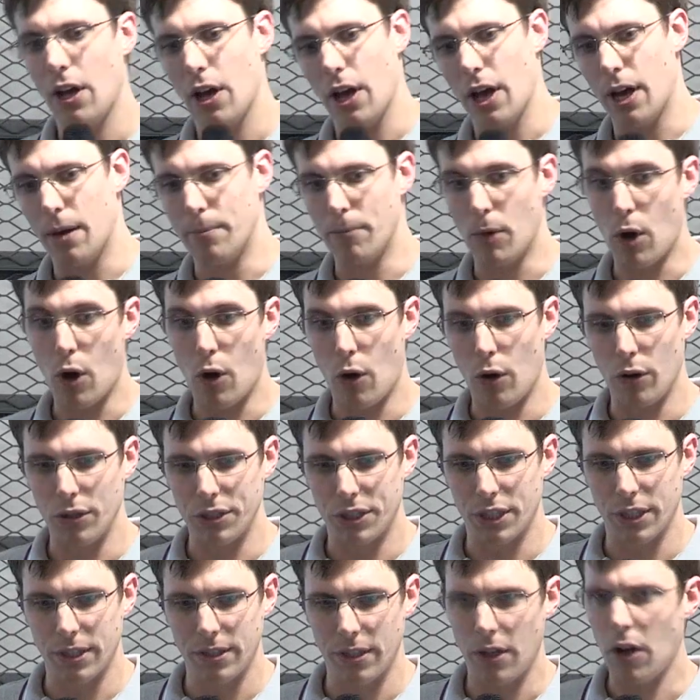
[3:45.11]

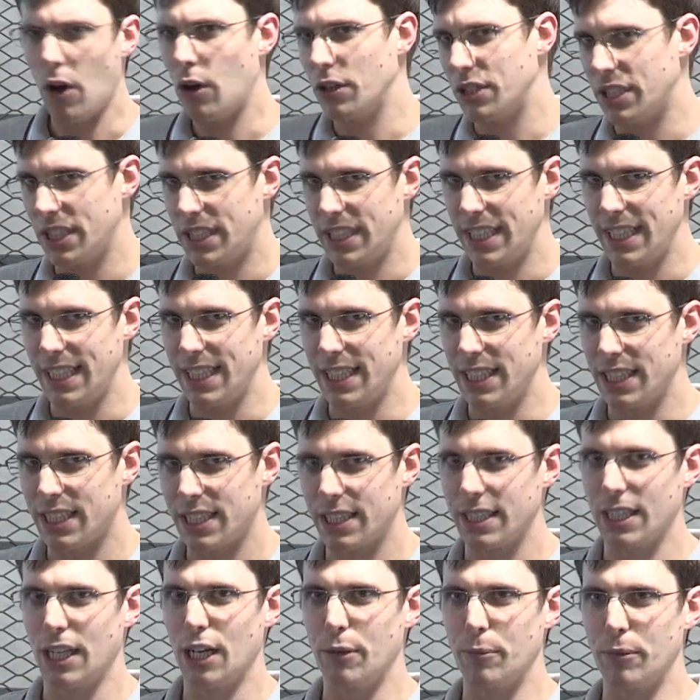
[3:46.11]

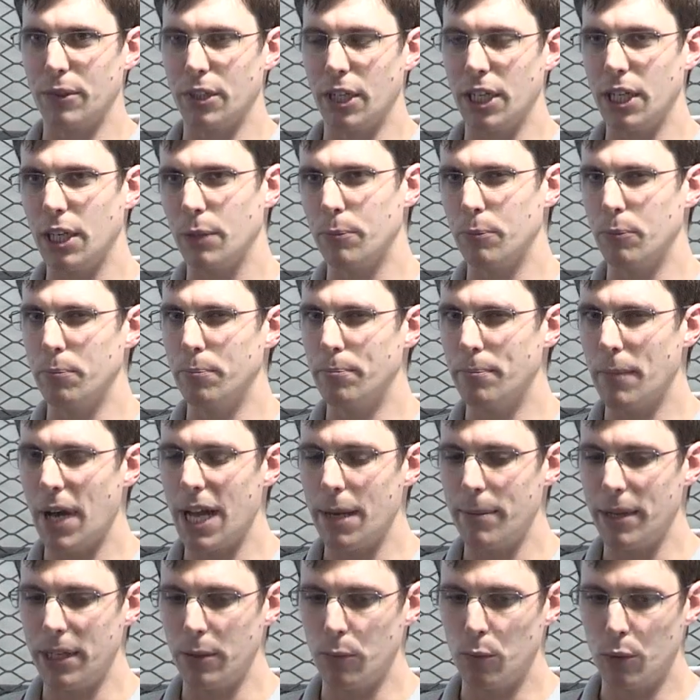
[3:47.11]
oddities that you
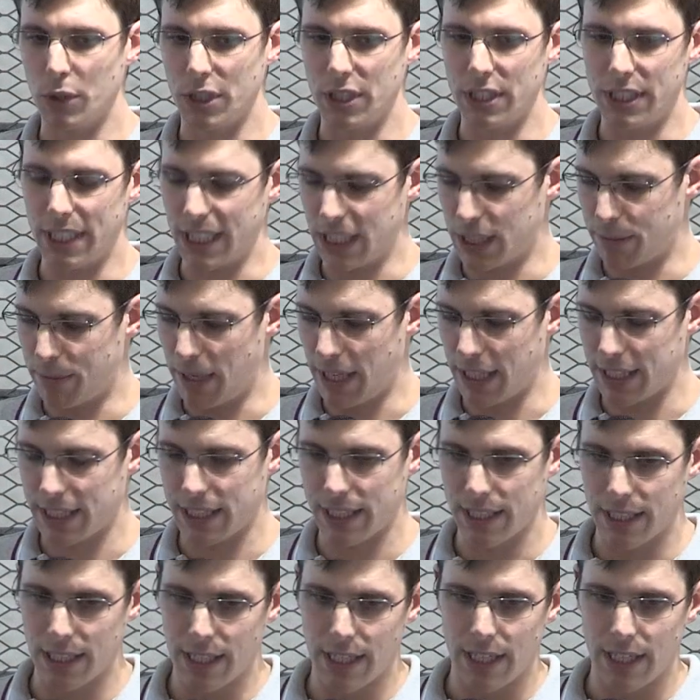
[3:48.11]
maybe wouldn't expect.